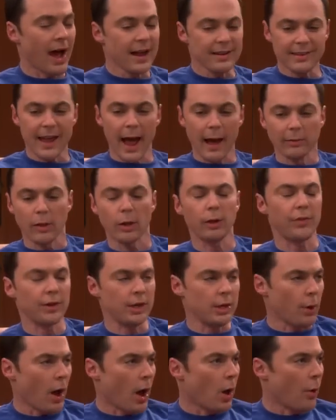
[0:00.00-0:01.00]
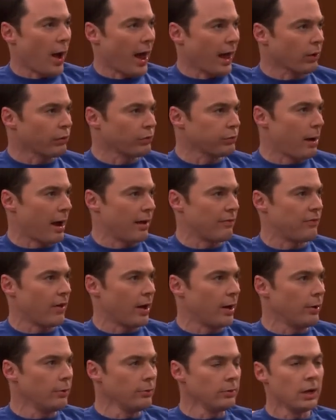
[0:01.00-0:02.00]
I downloaded the new OS for my
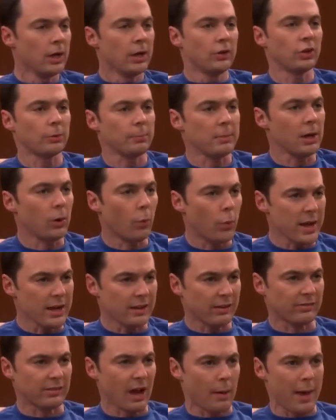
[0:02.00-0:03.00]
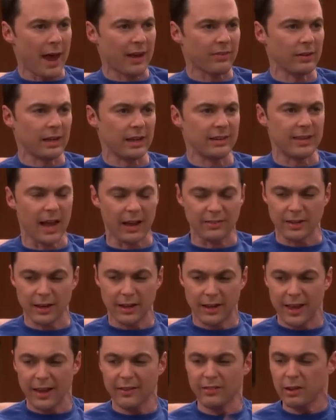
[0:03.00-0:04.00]
phone. Took me a week to stop accidentally
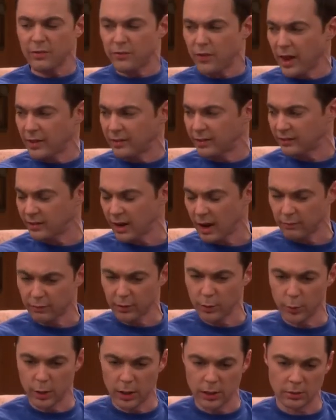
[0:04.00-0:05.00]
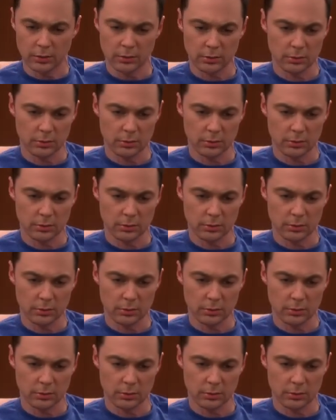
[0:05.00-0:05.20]
texting kissy faces to everyone.